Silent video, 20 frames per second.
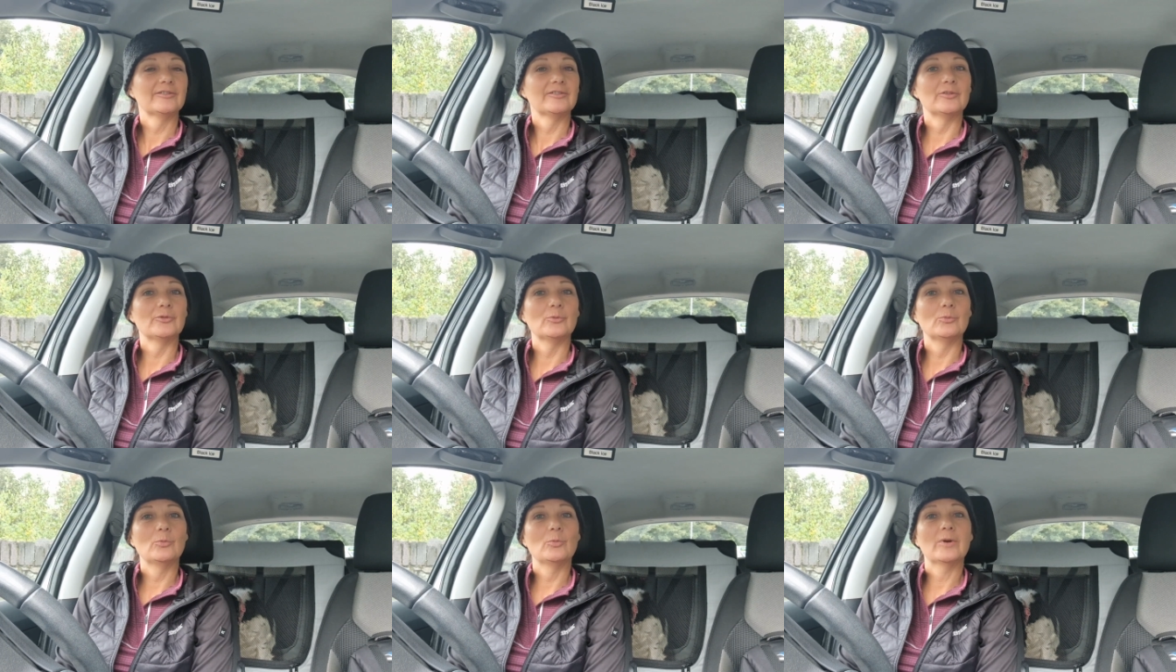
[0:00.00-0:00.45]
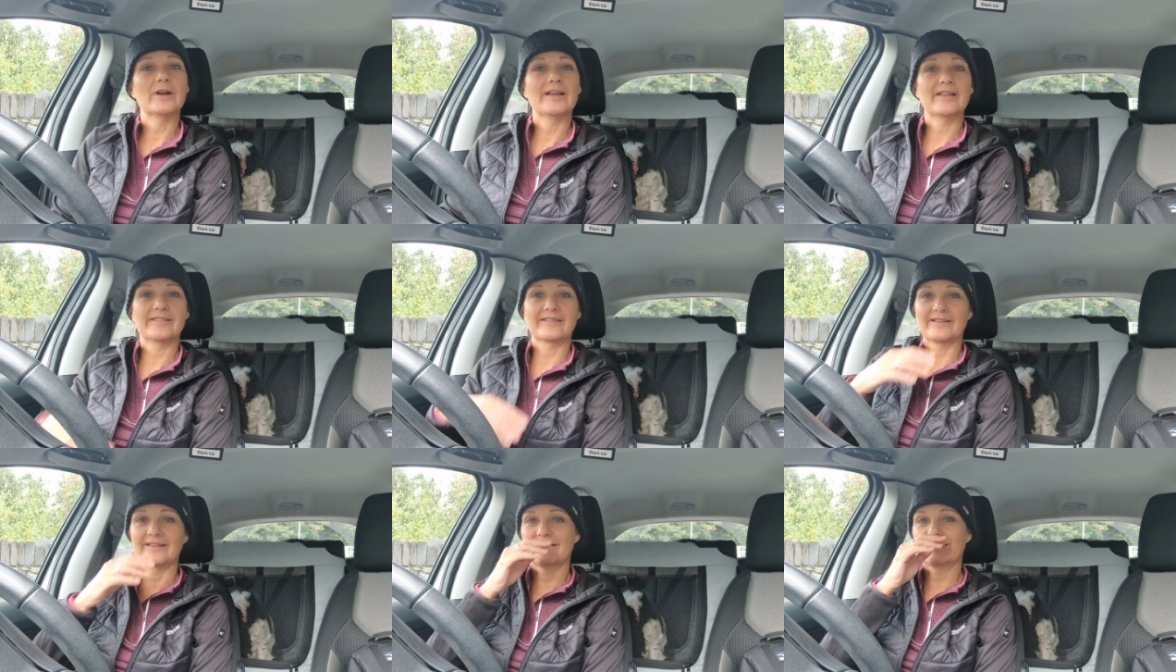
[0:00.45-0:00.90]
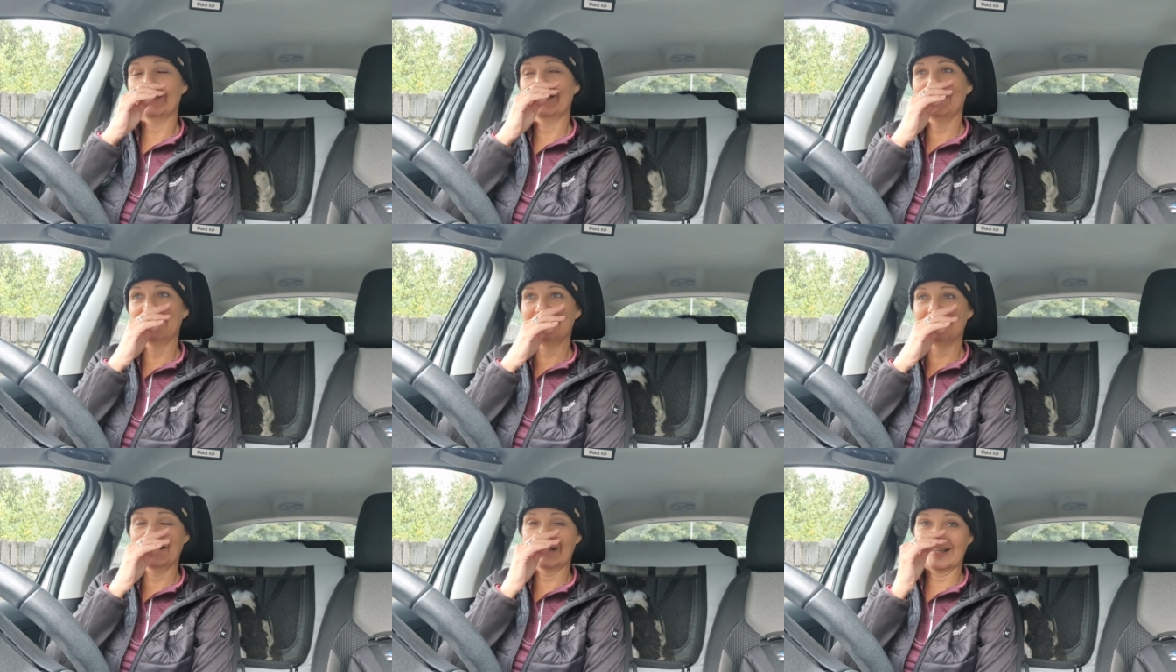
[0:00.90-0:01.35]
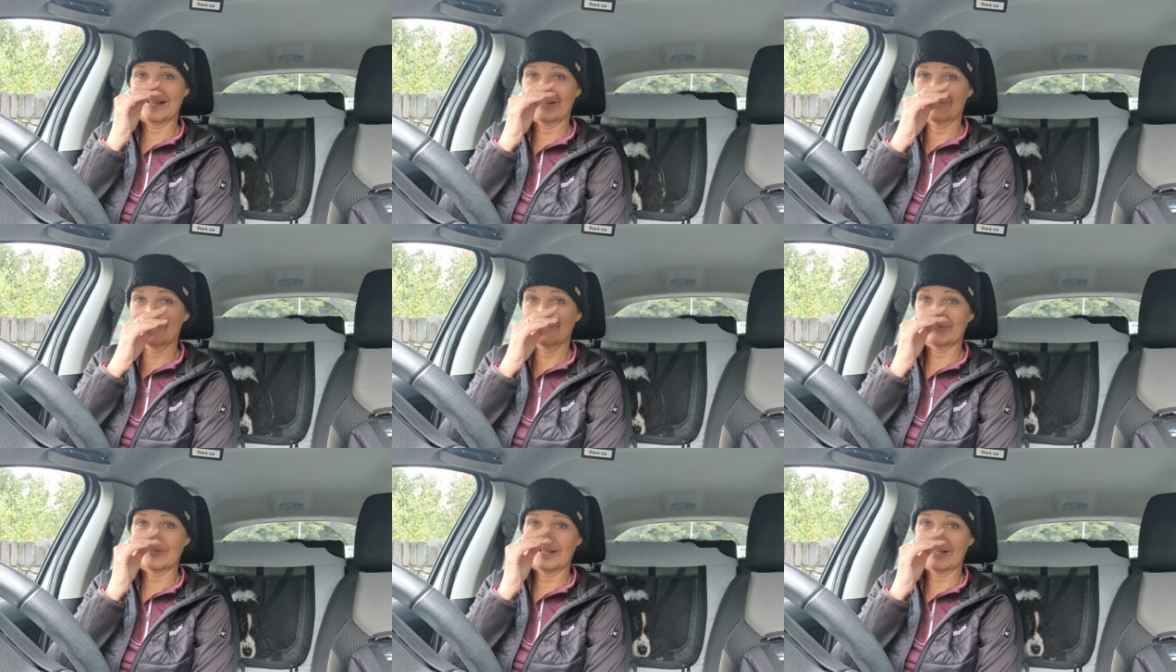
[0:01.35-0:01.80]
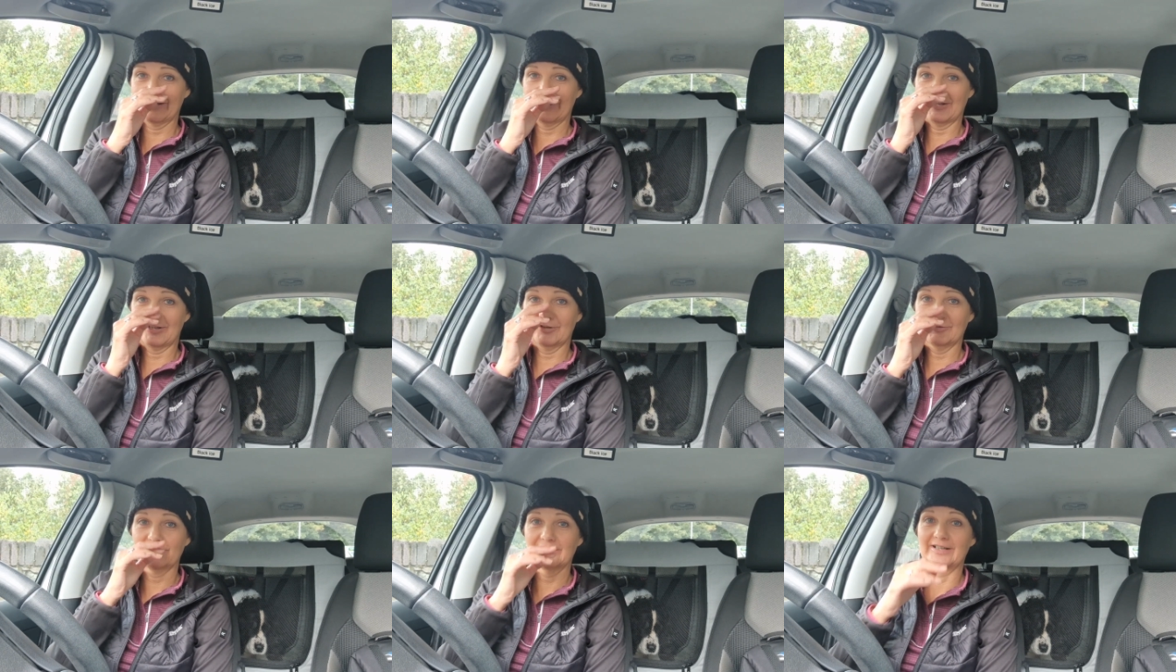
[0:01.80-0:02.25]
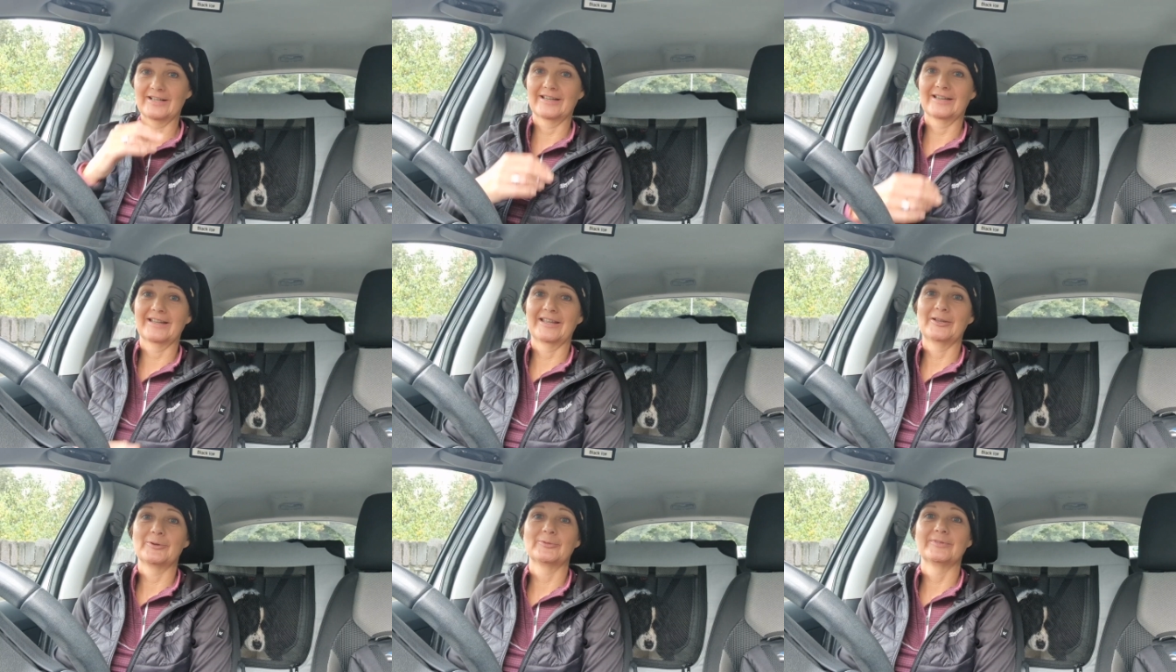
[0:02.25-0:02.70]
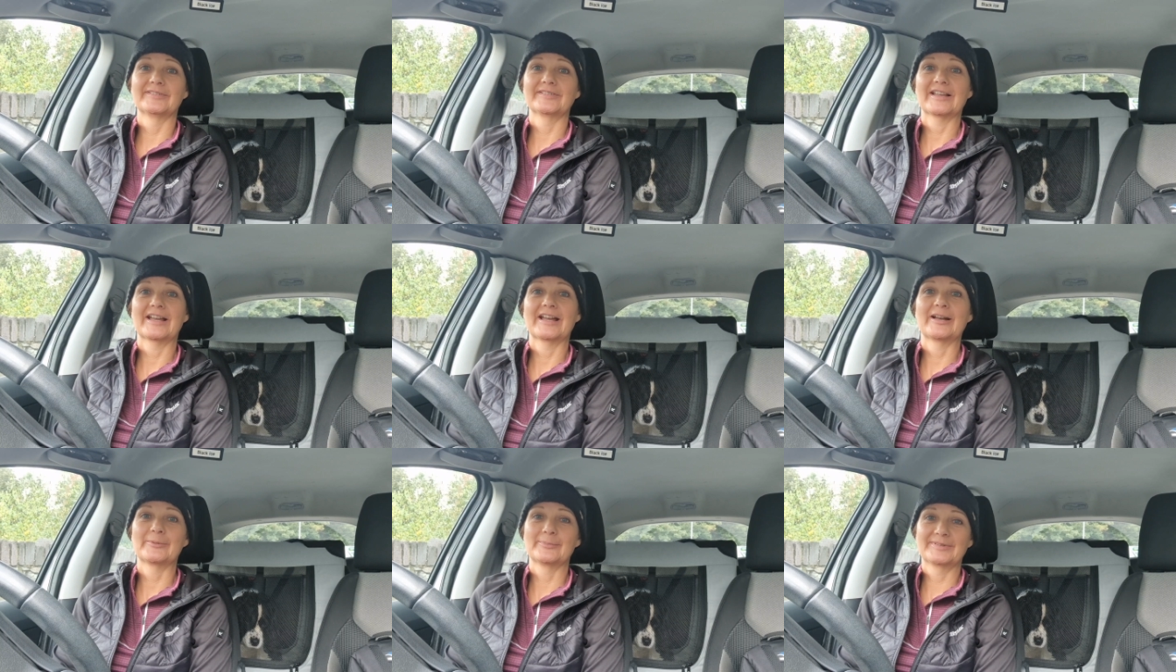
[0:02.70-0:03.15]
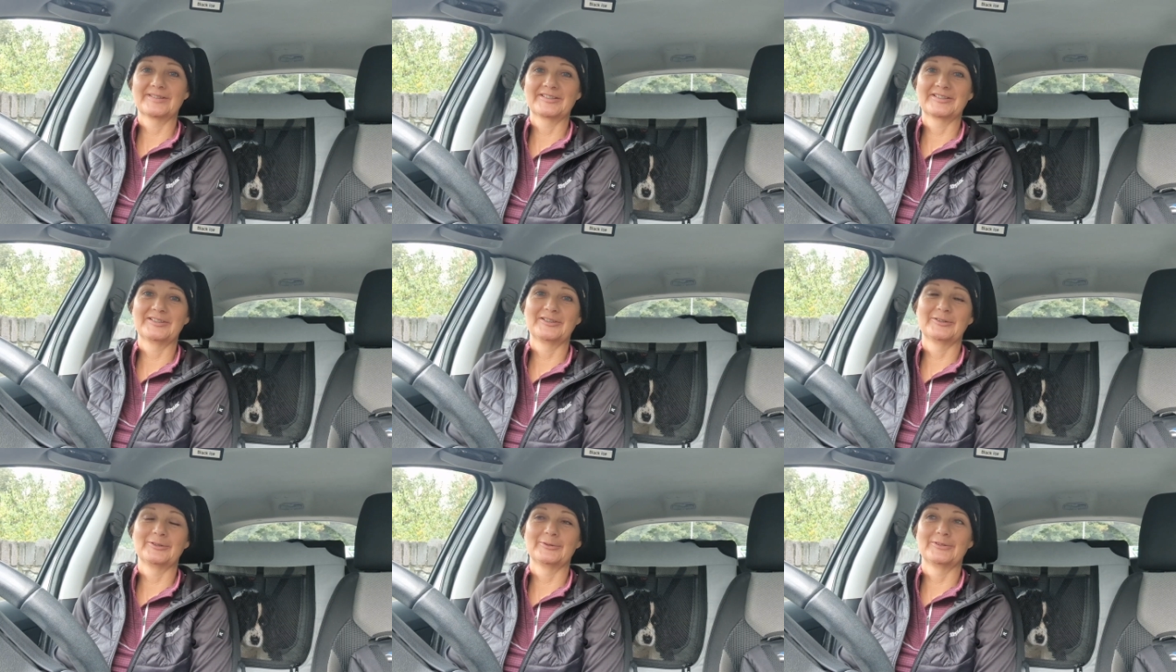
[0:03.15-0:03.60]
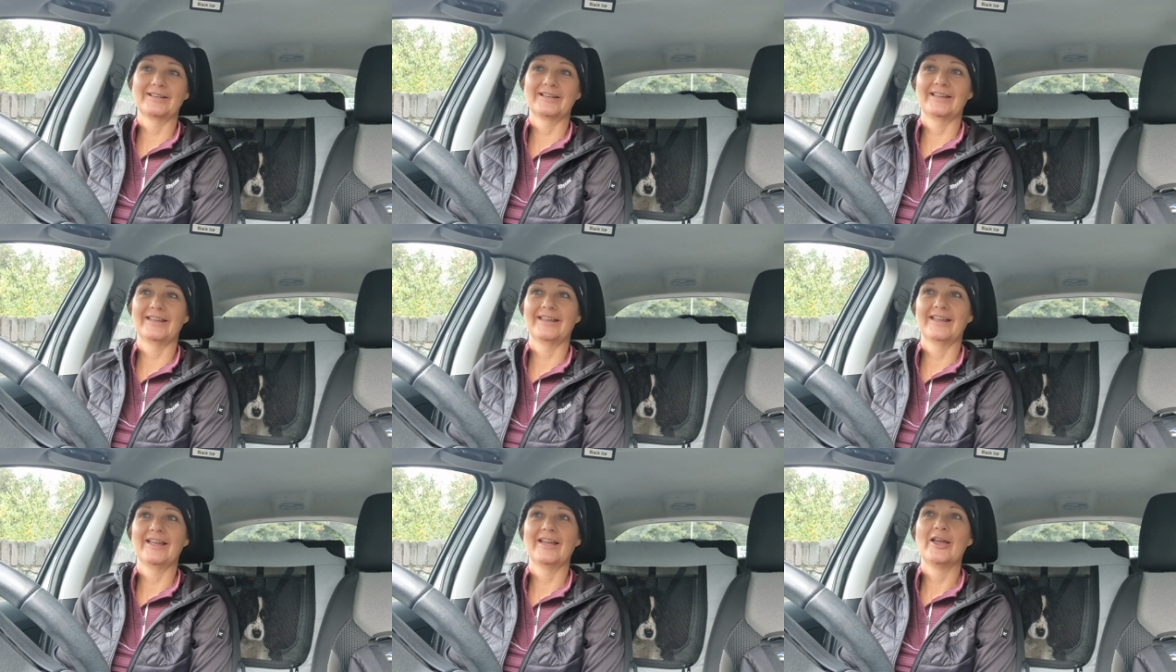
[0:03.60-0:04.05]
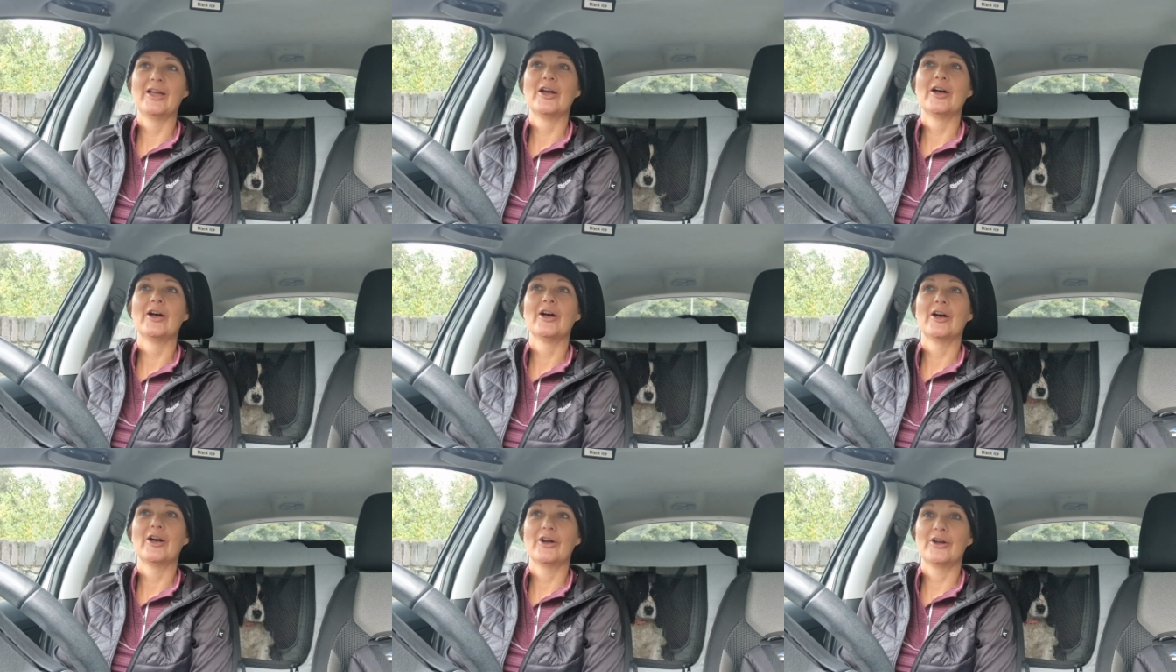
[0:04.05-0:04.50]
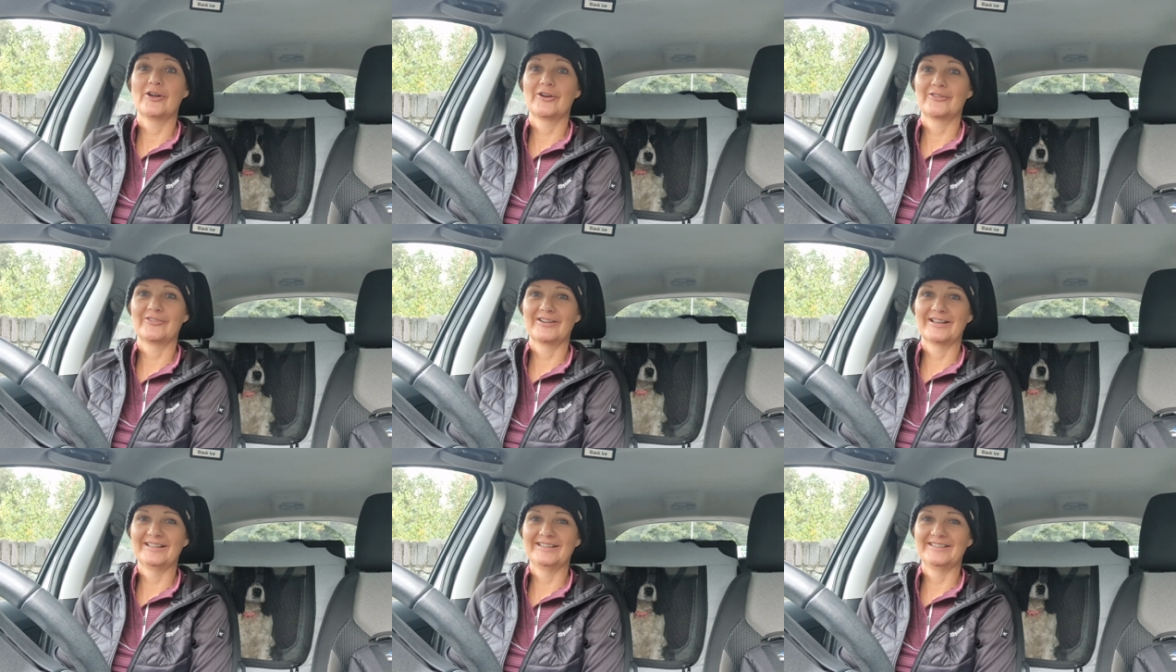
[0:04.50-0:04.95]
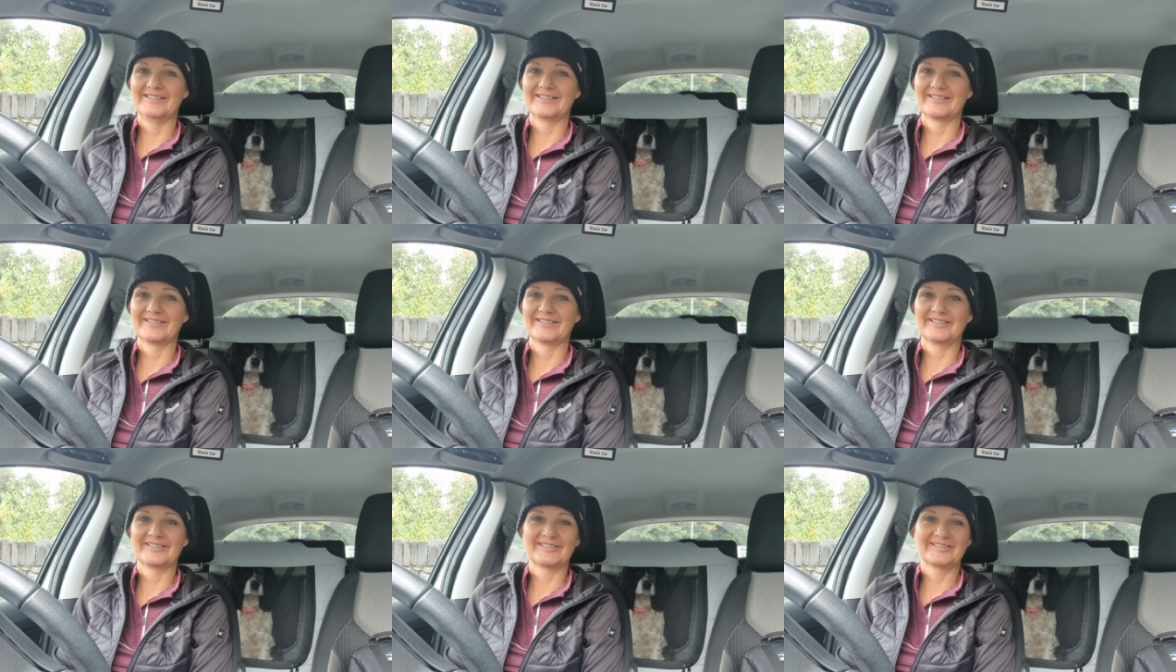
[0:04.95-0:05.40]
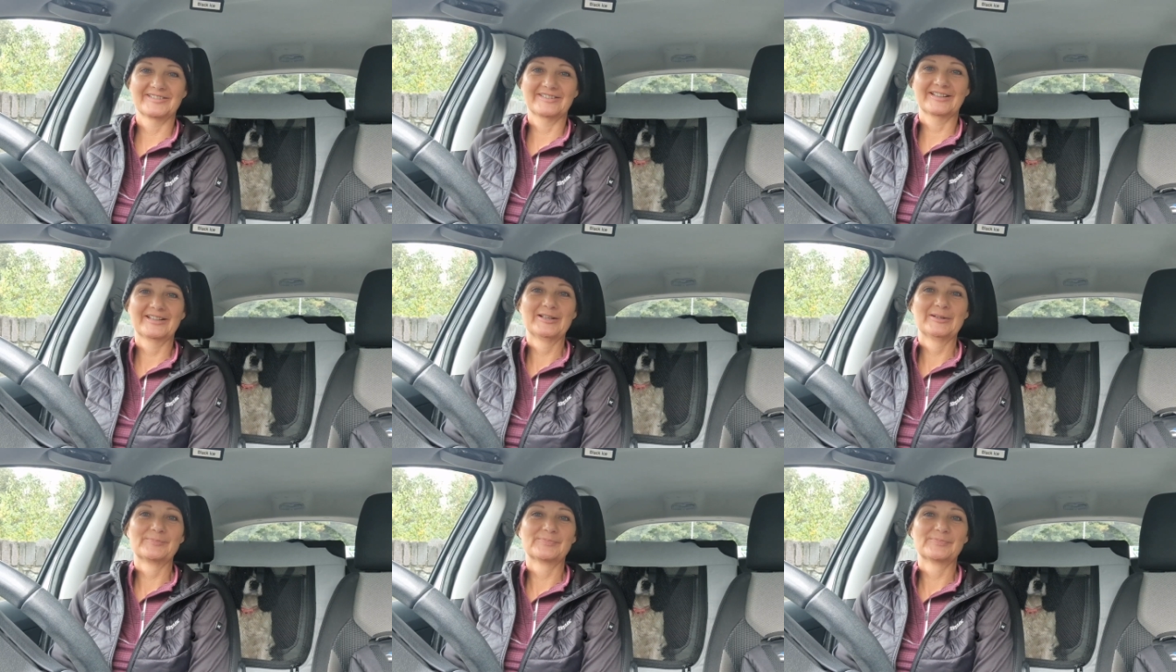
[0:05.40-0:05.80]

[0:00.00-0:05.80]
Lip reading: The weather in the caravan overnight was absolutely horrendous.